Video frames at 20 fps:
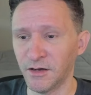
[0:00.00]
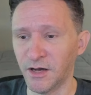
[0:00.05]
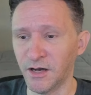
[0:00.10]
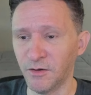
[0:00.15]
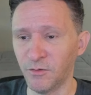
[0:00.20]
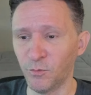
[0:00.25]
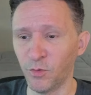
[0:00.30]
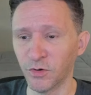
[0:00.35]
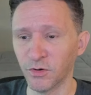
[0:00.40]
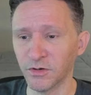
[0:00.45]

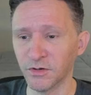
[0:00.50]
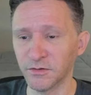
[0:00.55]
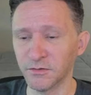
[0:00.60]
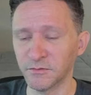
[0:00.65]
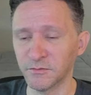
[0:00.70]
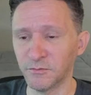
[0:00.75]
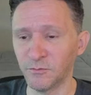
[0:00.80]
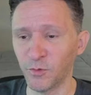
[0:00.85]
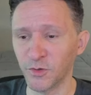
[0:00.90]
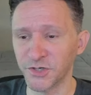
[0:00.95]

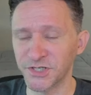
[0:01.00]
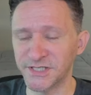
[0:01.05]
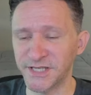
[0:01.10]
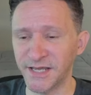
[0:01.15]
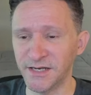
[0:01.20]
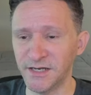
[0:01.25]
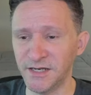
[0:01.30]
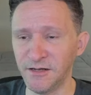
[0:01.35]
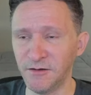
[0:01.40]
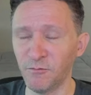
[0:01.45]
We're
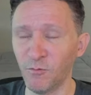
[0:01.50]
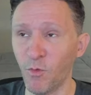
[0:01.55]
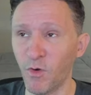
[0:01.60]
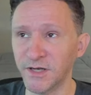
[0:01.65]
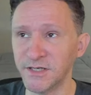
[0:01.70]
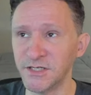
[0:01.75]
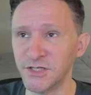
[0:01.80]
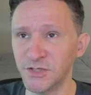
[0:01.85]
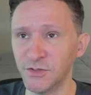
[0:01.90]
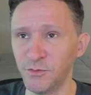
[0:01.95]
sending
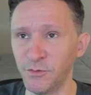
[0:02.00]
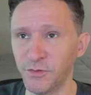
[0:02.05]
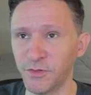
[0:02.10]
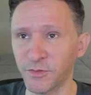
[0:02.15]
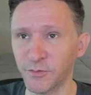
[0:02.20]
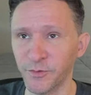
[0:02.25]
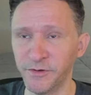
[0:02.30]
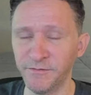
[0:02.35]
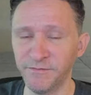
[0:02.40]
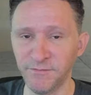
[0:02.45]
1, 2,
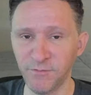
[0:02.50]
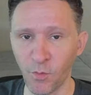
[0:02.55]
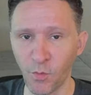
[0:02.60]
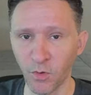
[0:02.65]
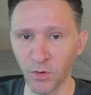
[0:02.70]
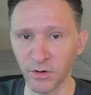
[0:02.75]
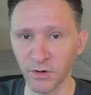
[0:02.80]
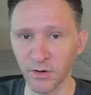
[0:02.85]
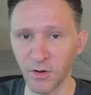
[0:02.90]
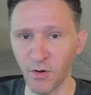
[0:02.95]
3,
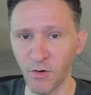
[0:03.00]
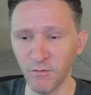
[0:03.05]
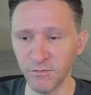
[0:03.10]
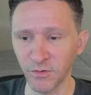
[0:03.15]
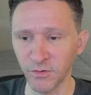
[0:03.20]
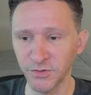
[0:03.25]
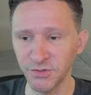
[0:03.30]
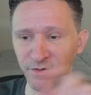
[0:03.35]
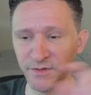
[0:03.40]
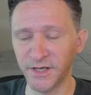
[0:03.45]
4
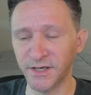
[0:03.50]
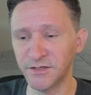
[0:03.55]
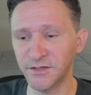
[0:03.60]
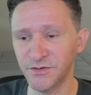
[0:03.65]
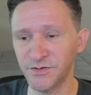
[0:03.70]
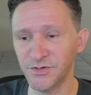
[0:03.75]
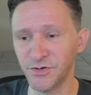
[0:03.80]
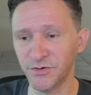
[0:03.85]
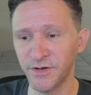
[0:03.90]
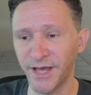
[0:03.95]
over to the
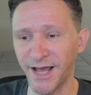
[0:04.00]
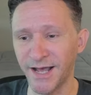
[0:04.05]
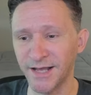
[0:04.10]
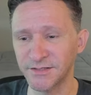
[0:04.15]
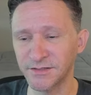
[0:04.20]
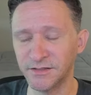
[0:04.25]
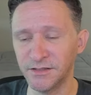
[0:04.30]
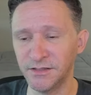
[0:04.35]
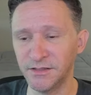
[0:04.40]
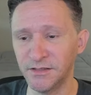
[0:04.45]
integer to
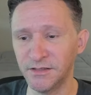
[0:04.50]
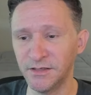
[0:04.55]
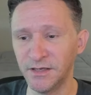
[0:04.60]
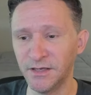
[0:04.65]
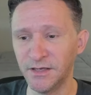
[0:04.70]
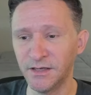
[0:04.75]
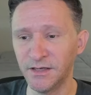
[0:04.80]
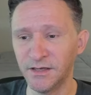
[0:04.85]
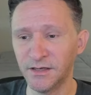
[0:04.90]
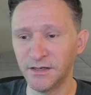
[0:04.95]
ASCII
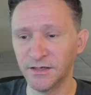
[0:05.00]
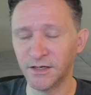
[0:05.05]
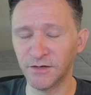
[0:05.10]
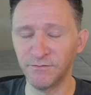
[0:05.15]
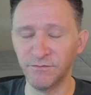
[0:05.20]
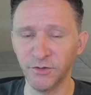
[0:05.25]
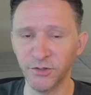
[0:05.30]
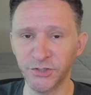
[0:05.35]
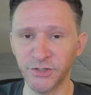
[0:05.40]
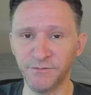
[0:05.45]

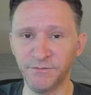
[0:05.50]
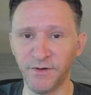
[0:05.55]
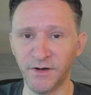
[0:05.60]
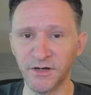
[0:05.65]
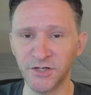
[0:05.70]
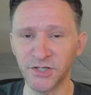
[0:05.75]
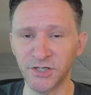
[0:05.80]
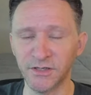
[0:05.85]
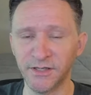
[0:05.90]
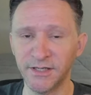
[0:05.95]
conversion
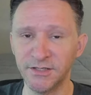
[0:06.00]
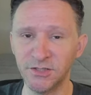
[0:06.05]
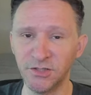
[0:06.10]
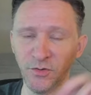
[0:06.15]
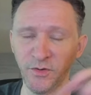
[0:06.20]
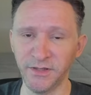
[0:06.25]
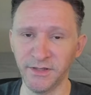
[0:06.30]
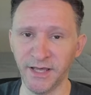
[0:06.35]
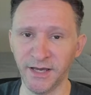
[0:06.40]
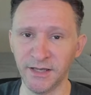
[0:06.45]
function. It's
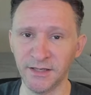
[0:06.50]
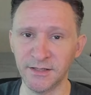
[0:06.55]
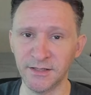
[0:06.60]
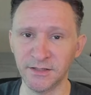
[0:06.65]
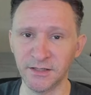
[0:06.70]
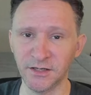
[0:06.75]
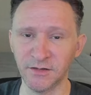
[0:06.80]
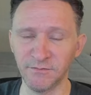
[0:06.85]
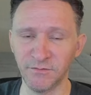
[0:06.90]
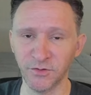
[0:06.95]
doing
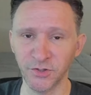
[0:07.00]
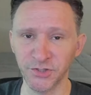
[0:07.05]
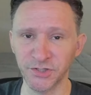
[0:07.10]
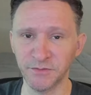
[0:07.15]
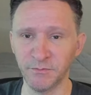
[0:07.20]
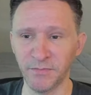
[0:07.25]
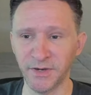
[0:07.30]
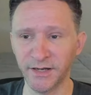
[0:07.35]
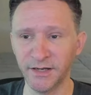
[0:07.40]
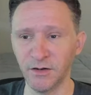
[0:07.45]
that
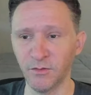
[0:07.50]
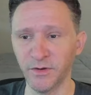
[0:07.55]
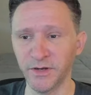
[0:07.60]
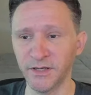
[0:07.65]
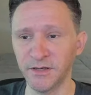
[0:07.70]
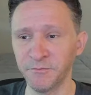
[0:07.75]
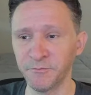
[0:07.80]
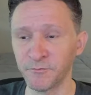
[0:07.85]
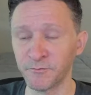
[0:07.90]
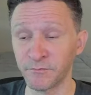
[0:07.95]
conversion by
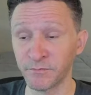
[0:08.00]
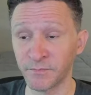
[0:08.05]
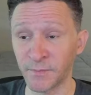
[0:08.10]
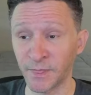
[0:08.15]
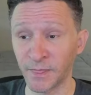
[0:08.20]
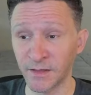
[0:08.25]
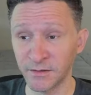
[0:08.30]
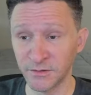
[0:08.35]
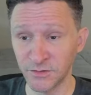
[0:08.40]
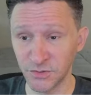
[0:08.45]
going
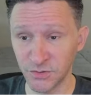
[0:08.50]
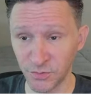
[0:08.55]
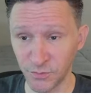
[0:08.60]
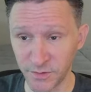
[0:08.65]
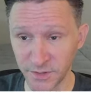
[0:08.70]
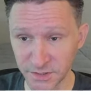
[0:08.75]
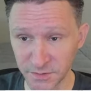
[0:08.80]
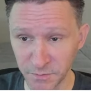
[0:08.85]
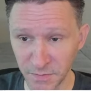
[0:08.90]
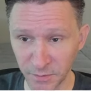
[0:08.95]
to
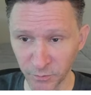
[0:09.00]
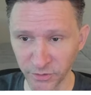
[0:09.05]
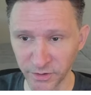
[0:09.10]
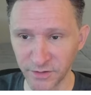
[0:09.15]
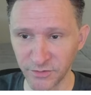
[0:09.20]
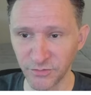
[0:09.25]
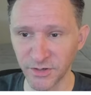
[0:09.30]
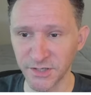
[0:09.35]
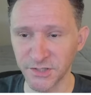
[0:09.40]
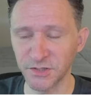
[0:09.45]
this memory
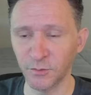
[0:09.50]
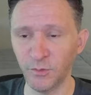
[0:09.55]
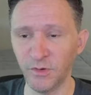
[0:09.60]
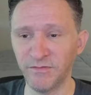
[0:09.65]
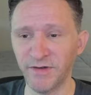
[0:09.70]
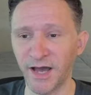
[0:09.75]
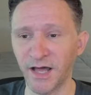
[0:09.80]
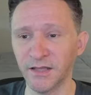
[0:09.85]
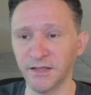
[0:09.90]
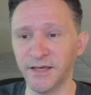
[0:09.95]
address that
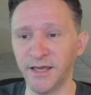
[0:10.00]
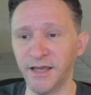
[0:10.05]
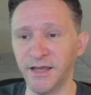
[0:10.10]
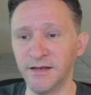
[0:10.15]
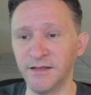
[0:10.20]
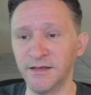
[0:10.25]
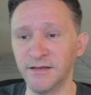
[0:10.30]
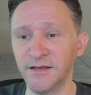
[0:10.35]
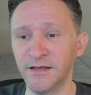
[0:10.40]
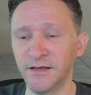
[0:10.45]
we've
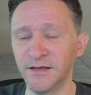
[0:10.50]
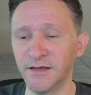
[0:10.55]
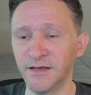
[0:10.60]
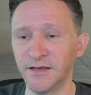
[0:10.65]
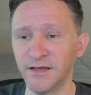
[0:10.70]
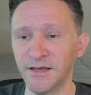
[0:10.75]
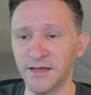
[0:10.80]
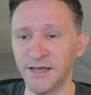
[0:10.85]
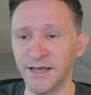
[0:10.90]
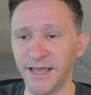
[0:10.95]
allocated,
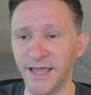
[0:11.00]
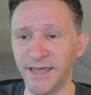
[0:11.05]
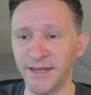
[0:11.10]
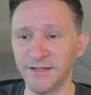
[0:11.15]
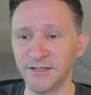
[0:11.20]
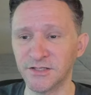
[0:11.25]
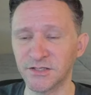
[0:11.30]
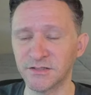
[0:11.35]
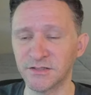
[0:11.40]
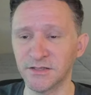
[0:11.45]
and
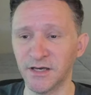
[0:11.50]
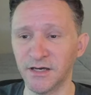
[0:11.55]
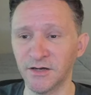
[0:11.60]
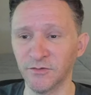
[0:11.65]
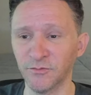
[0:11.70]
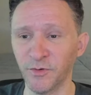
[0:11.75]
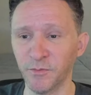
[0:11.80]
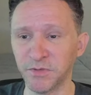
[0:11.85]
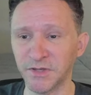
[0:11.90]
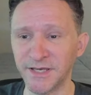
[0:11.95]
it's
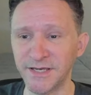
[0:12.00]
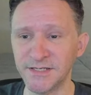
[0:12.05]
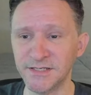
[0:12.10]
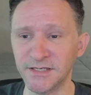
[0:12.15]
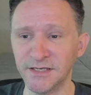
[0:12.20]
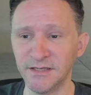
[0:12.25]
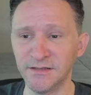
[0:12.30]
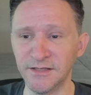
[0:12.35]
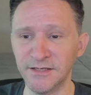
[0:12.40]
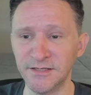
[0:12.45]

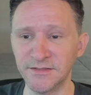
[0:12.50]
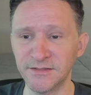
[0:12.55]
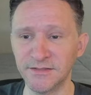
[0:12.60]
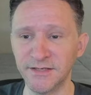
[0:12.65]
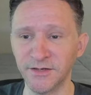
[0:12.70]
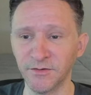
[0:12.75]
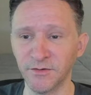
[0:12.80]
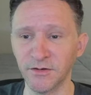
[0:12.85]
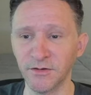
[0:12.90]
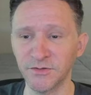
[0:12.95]
replacing these
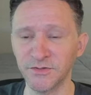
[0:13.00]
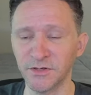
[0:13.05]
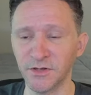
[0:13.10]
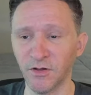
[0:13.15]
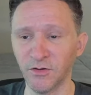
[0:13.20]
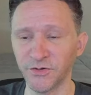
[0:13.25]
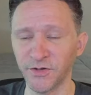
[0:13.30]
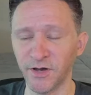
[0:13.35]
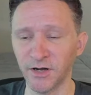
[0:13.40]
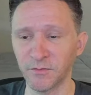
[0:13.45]
zeros, and
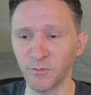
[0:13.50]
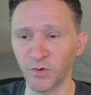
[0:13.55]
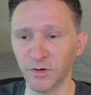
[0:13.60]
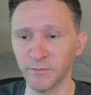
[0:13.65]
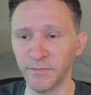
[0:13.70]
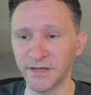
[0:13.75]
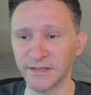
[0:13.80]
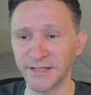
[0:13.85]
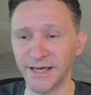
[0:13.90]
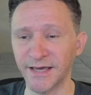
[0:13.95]
I'll talk more
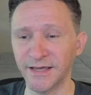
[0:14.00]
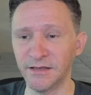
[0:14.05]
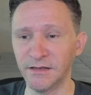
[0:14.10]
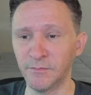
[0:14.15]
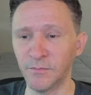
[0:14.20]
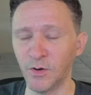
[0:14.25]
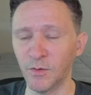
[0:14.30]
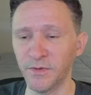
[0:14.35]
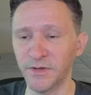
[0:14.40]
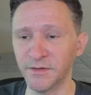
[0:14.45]
about that in a
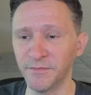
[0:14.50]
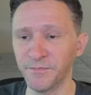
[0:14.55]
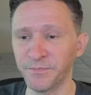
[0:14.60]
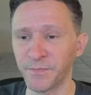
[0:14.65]
moment.